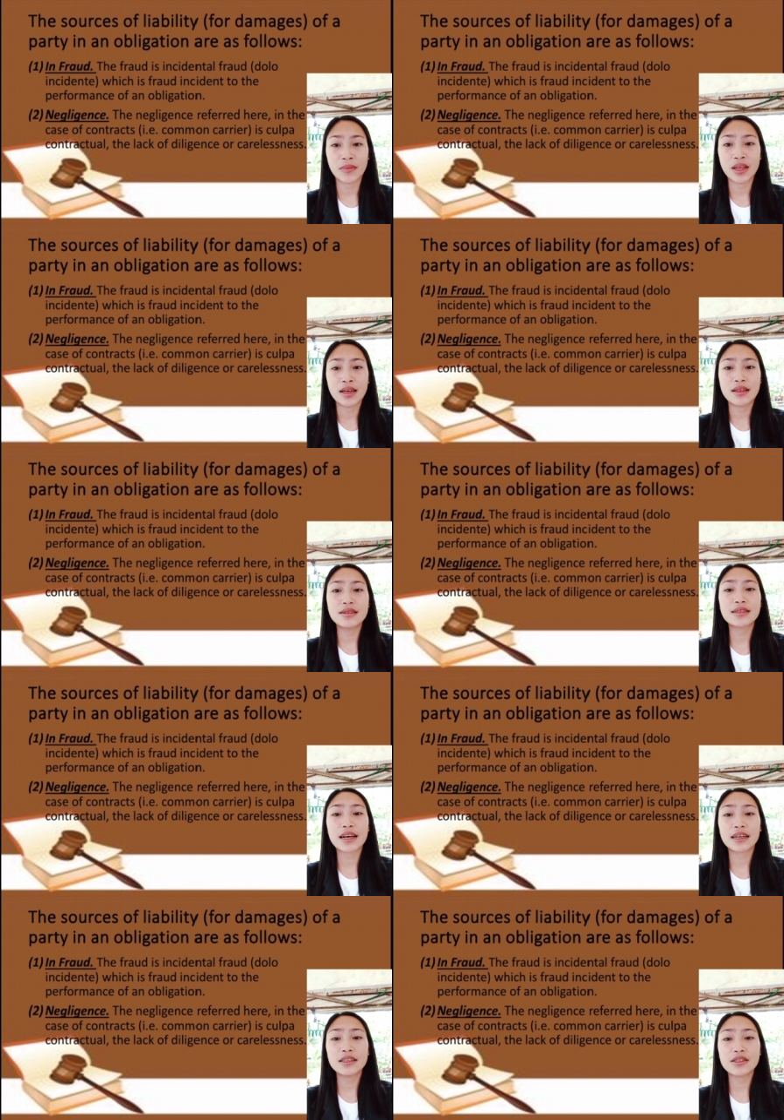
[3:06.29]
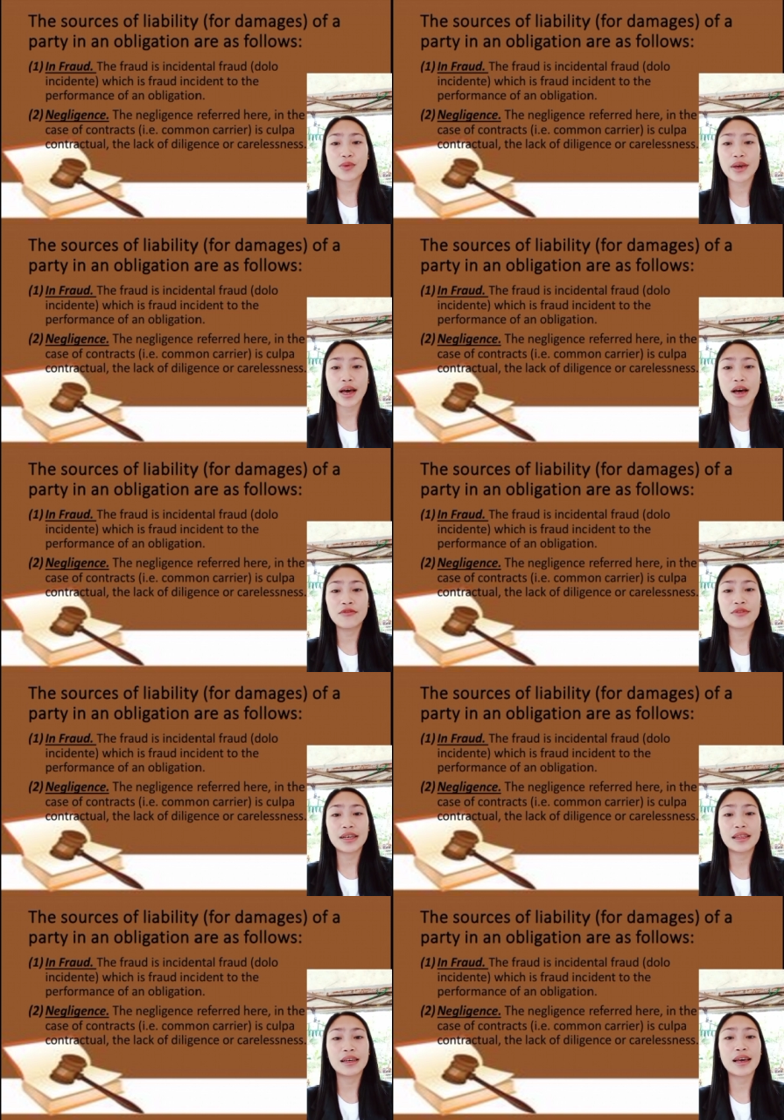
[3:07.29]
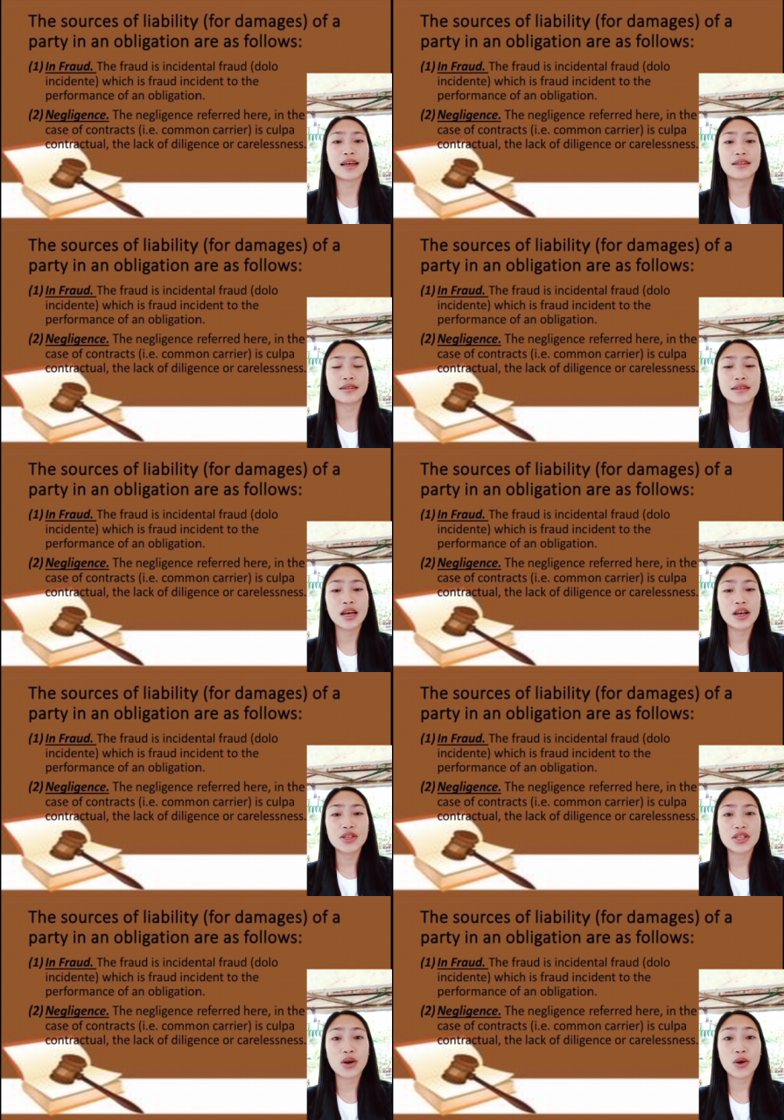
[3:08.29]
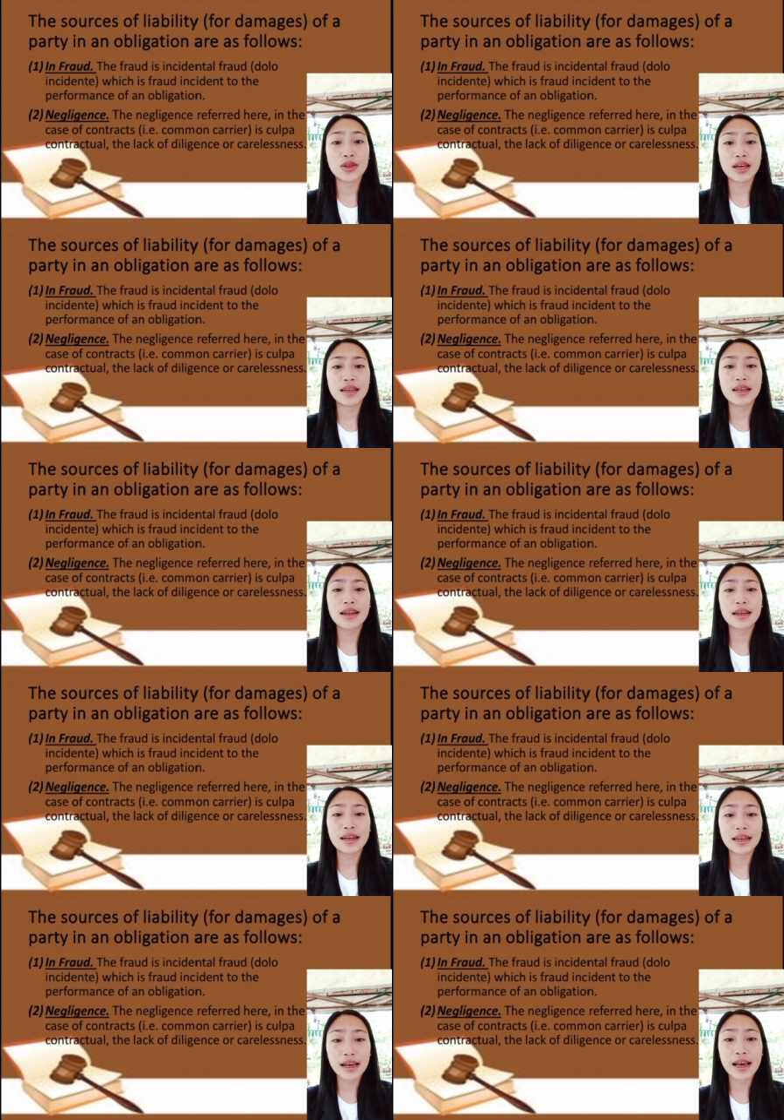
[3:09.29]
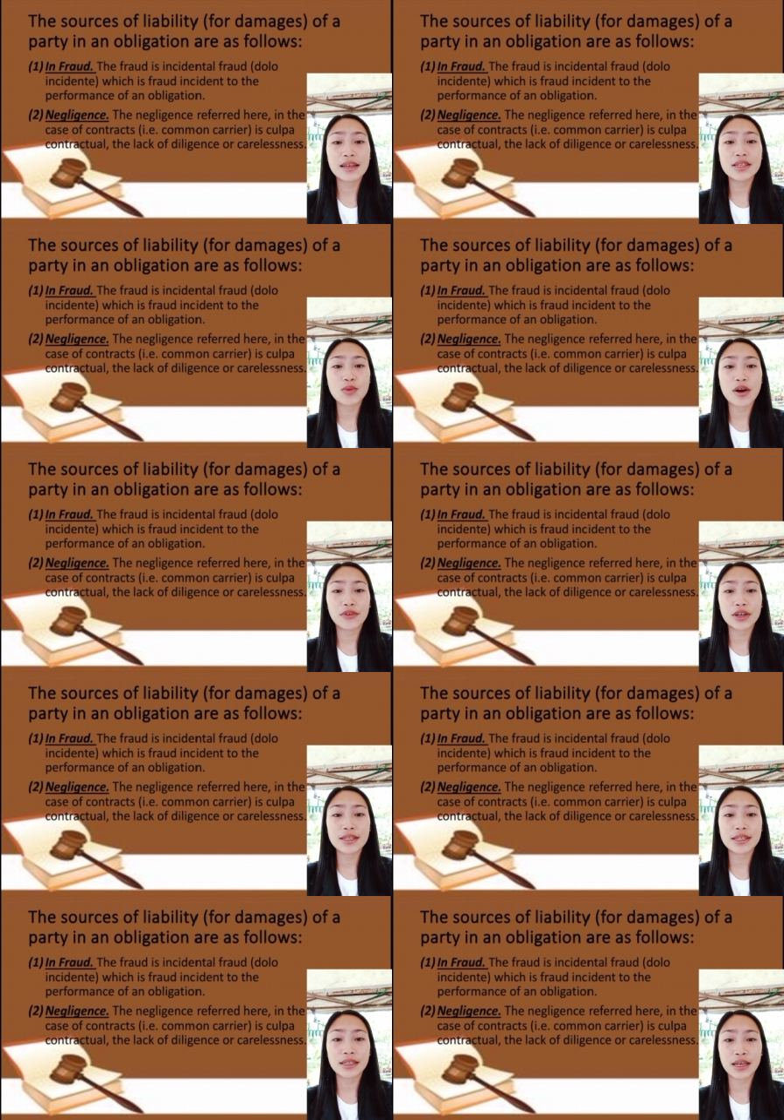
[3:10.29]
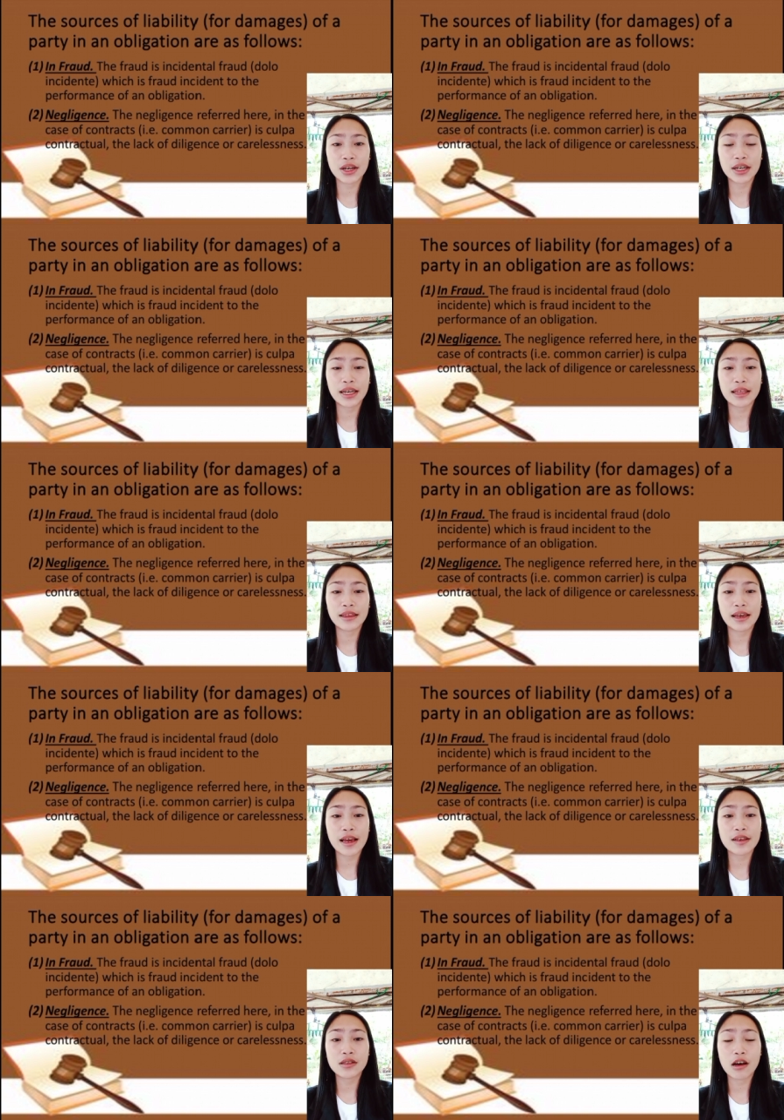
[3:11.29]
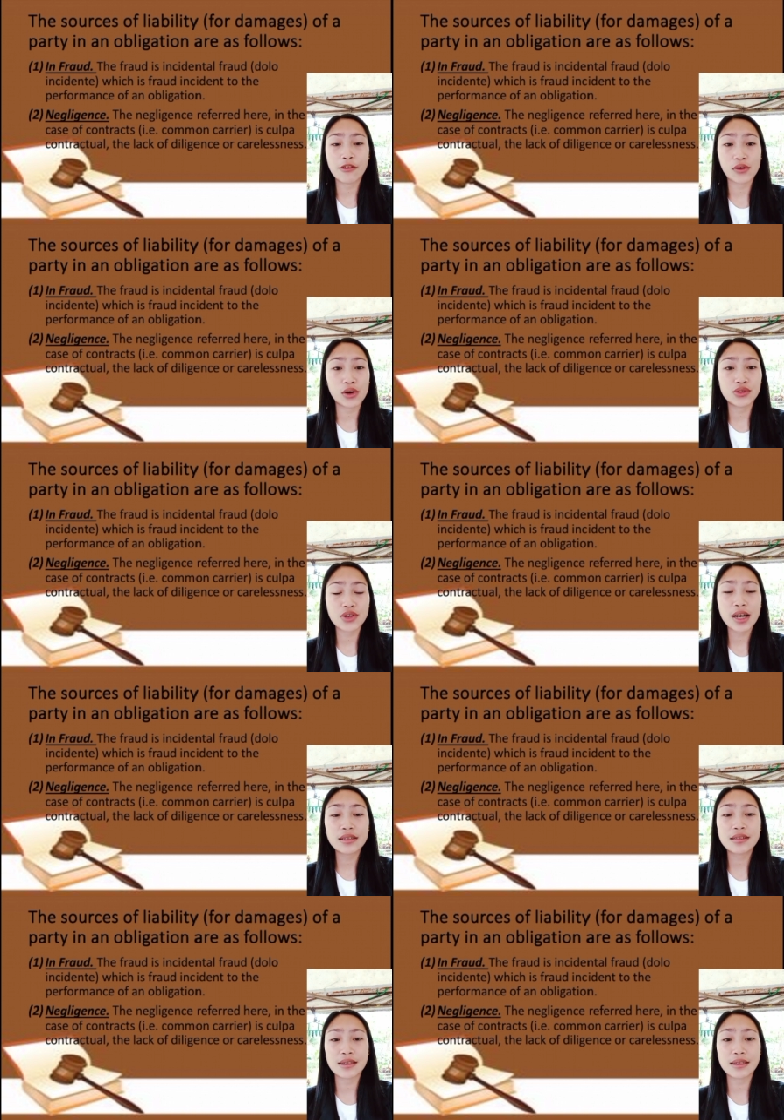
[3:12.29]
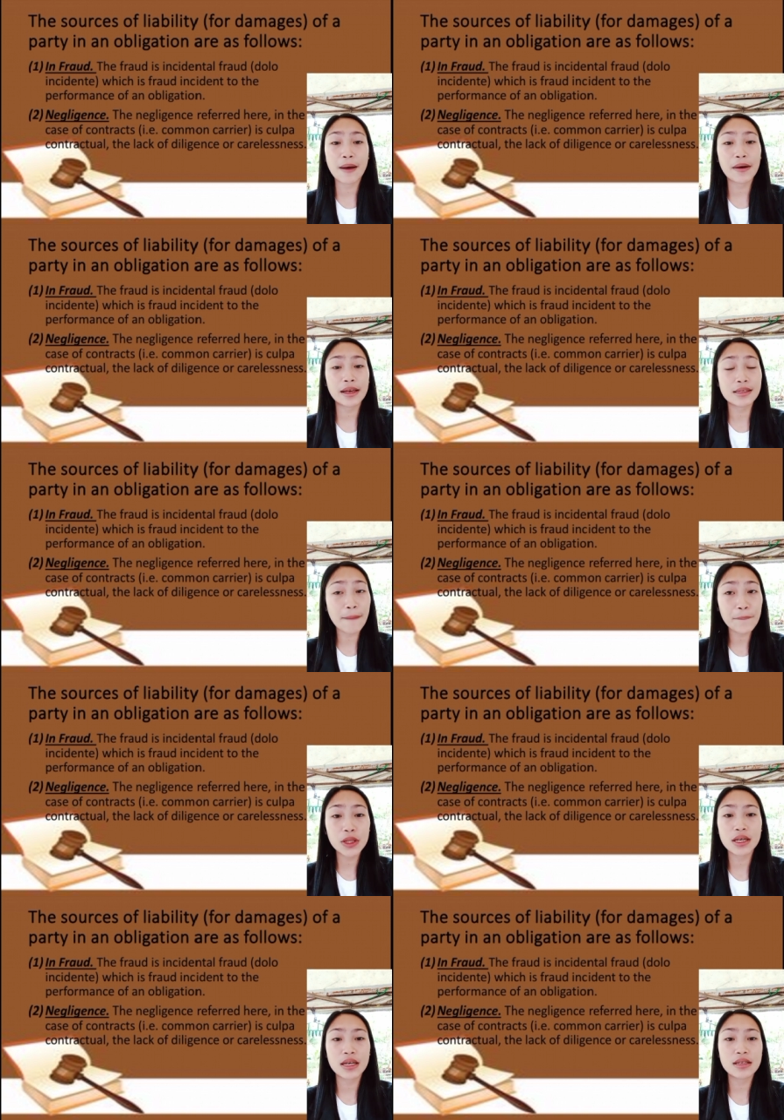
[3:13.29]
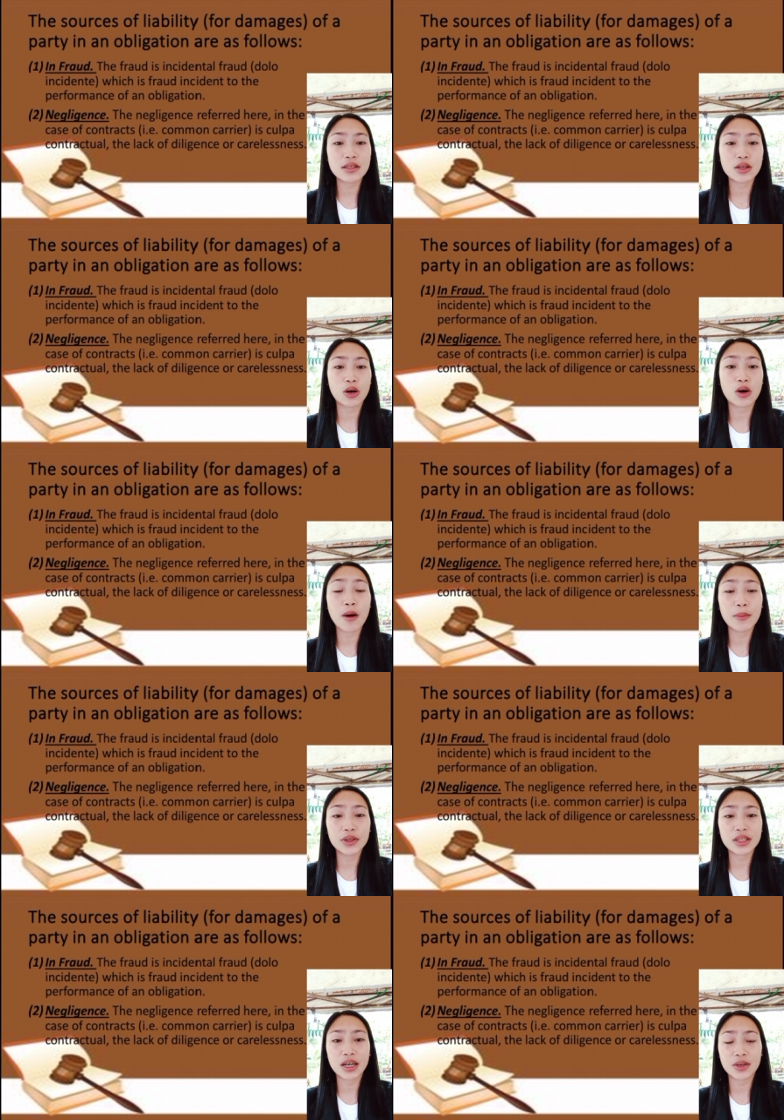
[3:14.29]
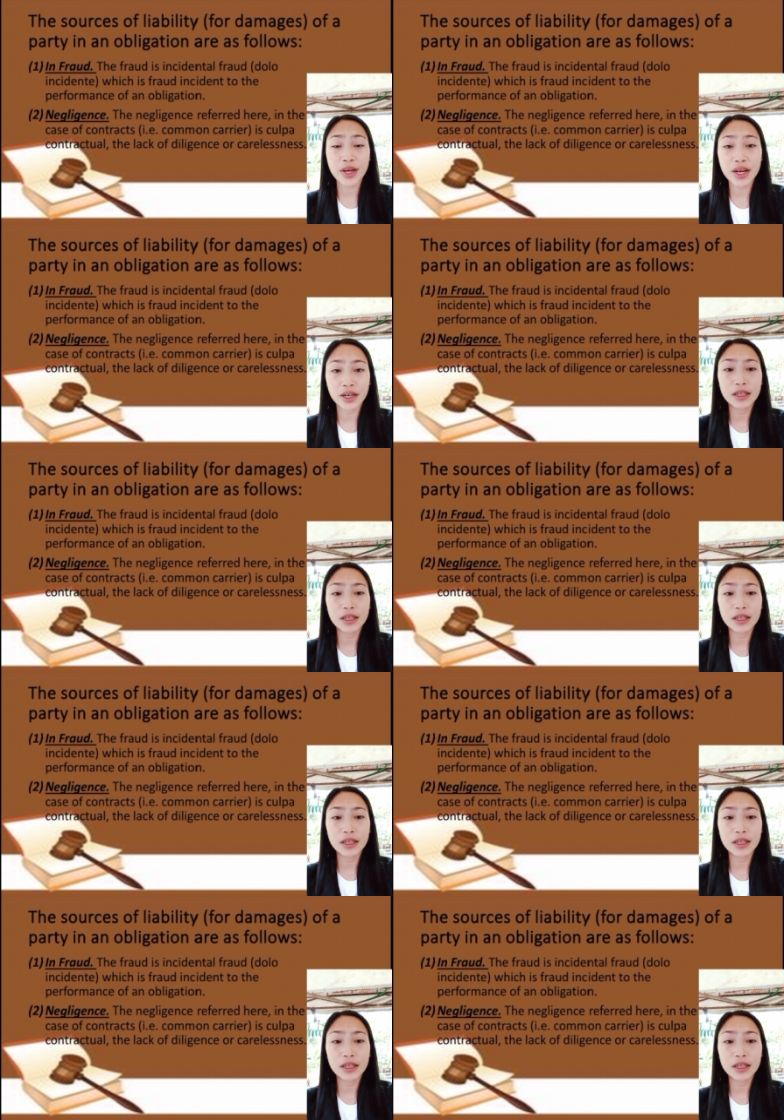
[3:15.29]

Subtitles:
Then second is we have negligence. So the negligence refers here in the case of contracts. Example is common career.